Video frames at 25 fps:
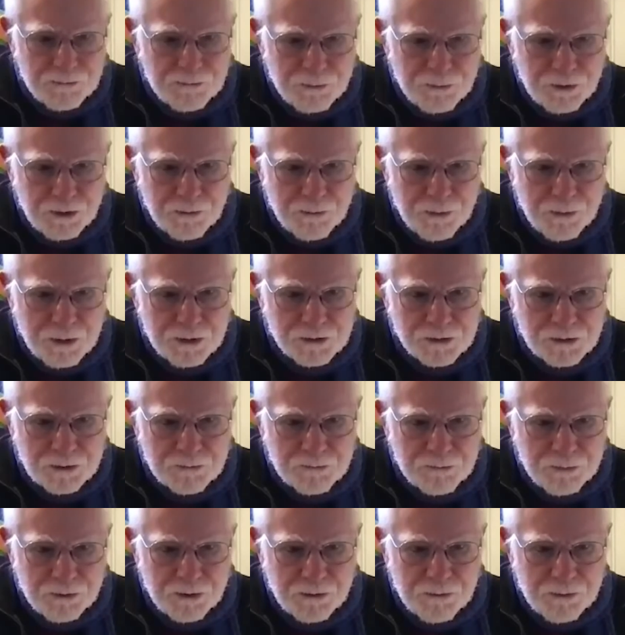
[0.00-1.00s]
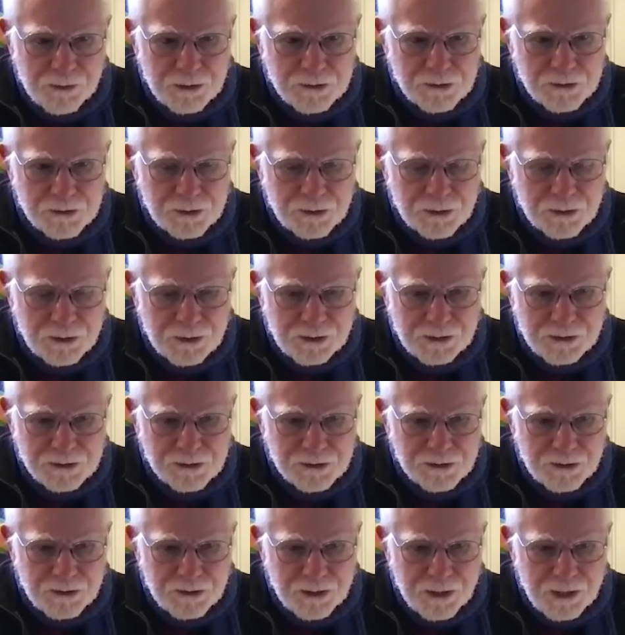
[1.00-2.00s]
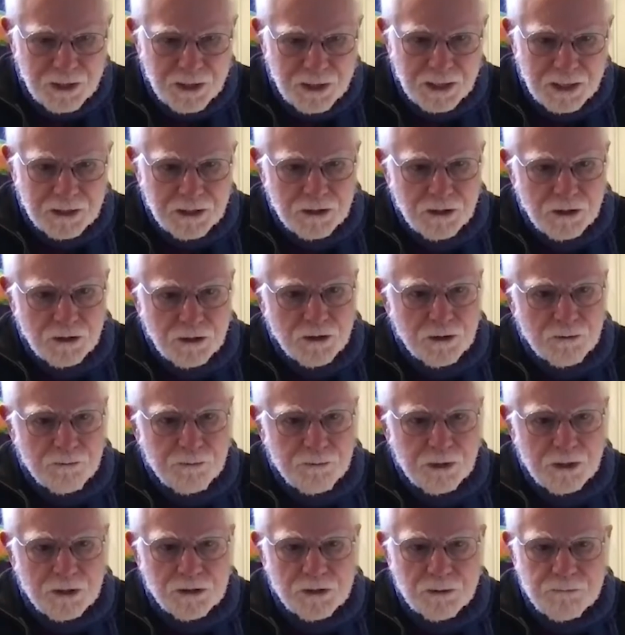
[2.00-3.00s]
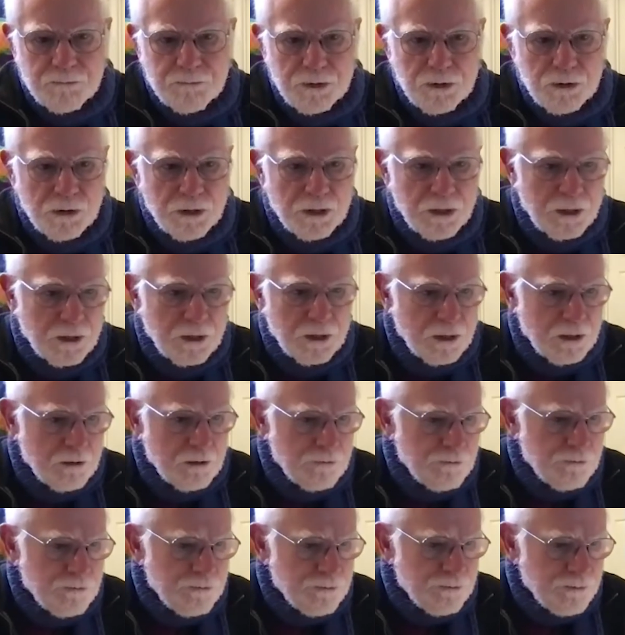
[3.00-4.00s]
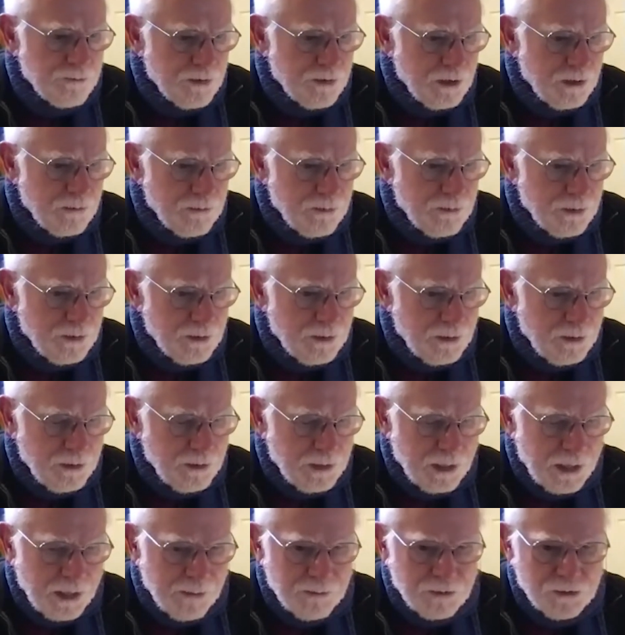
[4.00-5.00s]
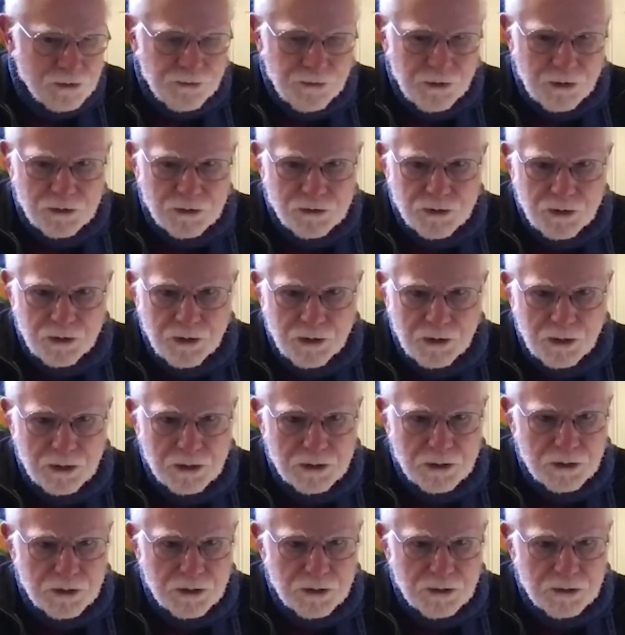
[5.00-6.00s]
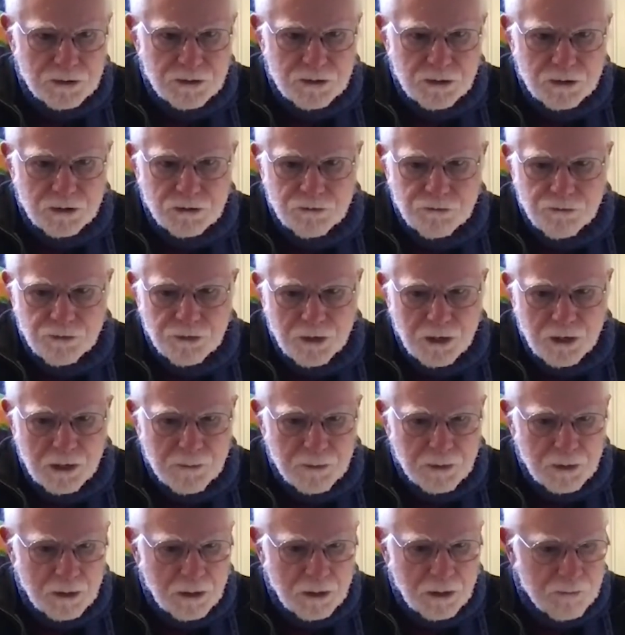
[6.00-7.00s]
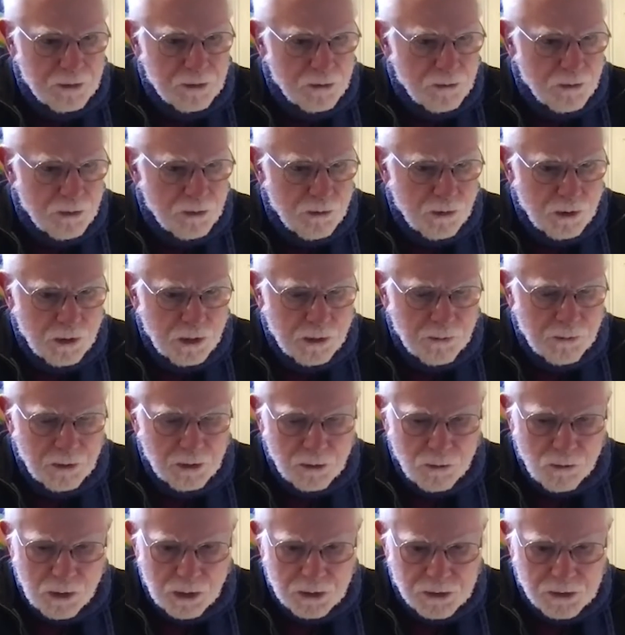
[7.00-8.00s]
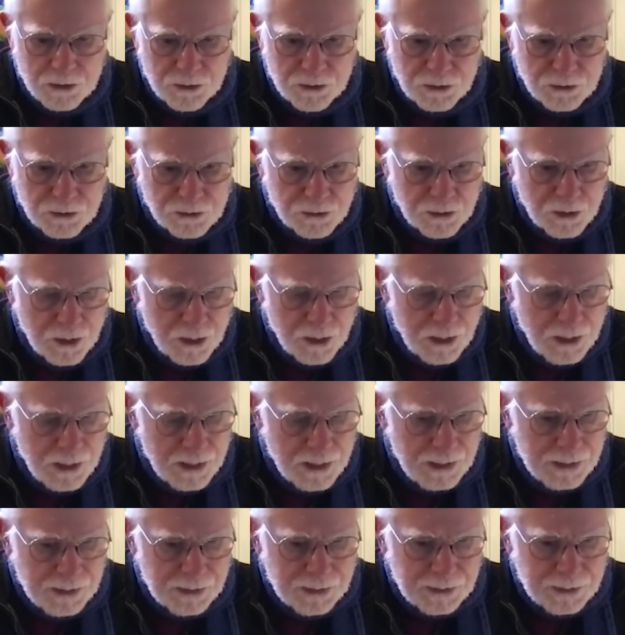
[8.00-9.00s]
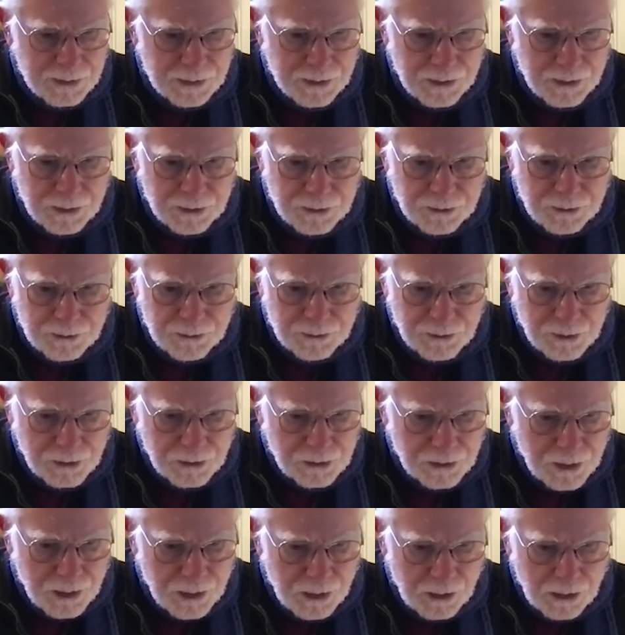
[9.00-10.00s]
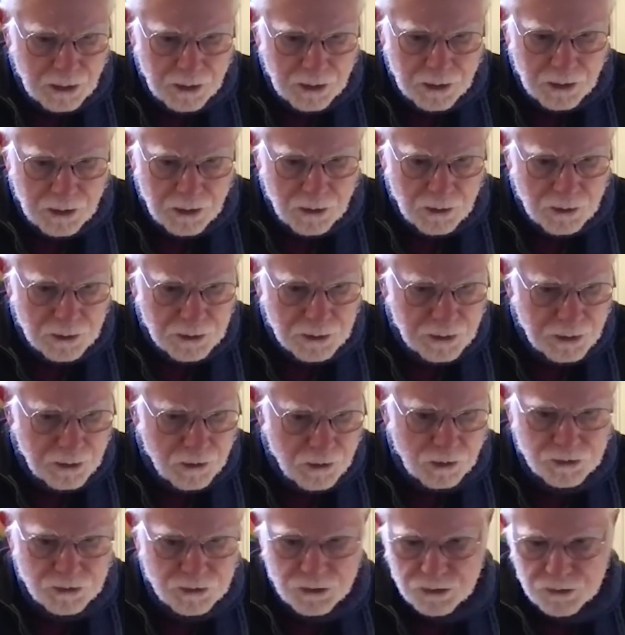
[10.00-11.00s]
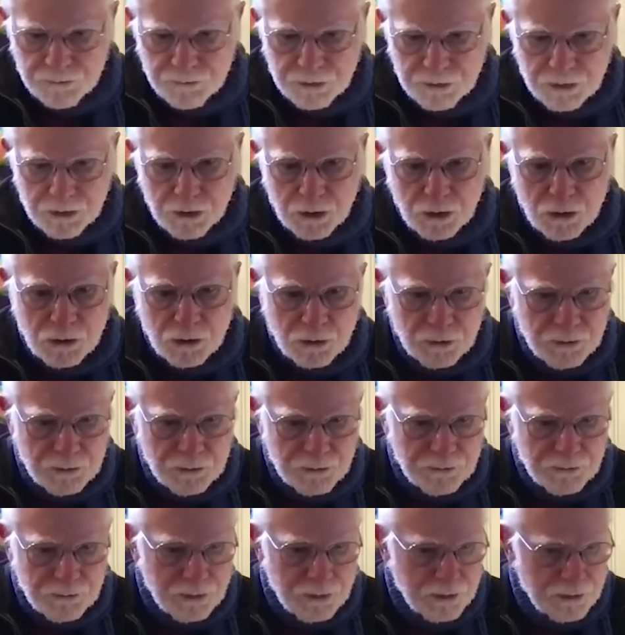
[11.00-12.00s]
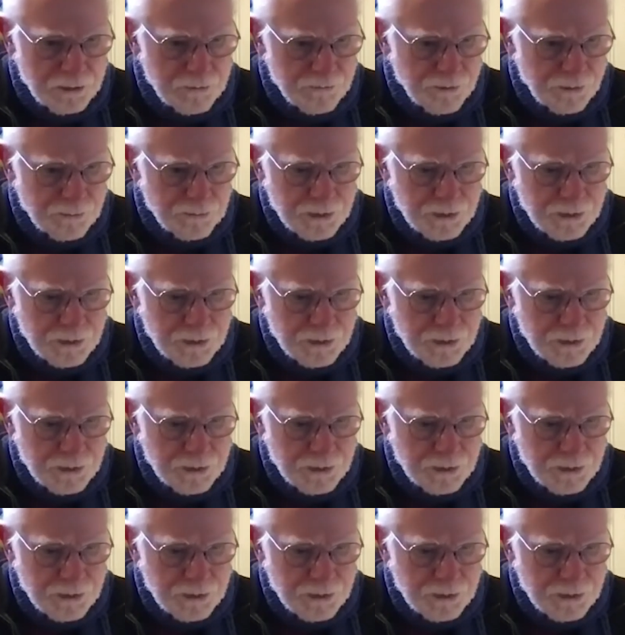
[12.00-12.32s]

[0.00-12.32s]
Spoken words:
pretty amazing. It's and the beauty of the atmospheric circulation is just phenomenal. I mean, we were able to watch this in Galileo, and of course it's been known from